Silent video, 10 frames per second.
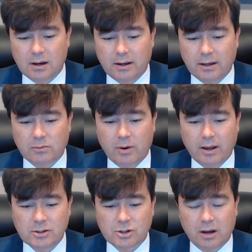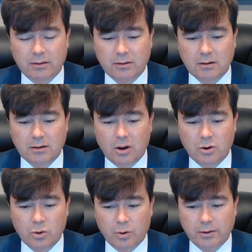in re Jonathan
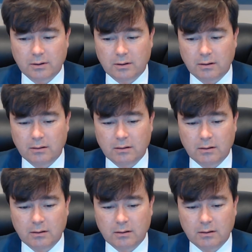Northington,